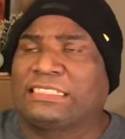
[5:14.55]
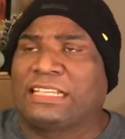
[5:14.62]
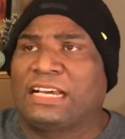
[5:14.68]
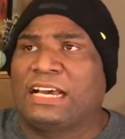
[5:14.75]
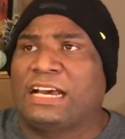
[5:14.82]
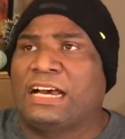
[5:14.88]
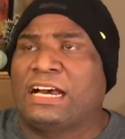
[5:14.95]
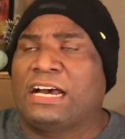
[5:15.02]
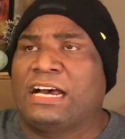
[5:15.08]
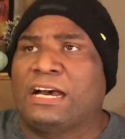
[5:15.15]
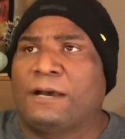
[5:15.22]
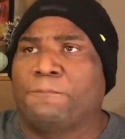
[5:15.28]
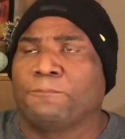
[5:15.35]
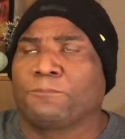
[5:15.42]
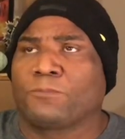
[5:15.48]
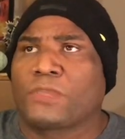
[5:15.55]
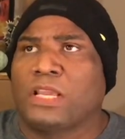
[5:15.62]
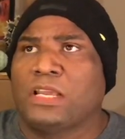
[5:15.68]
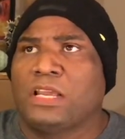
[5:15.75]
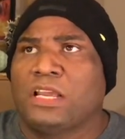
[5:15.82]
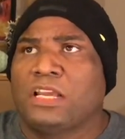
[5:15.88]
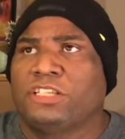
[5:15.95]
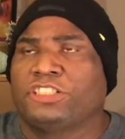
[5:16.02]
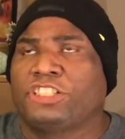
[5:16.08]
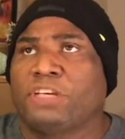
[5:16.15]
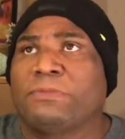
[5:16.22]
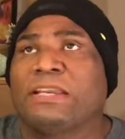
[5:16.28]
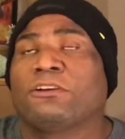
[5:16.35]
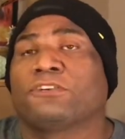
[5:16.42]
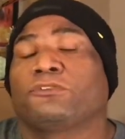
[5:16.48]

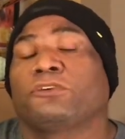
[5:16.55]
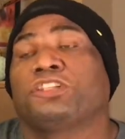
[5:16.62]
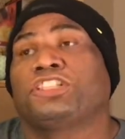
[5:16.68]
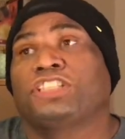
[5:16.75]
it was first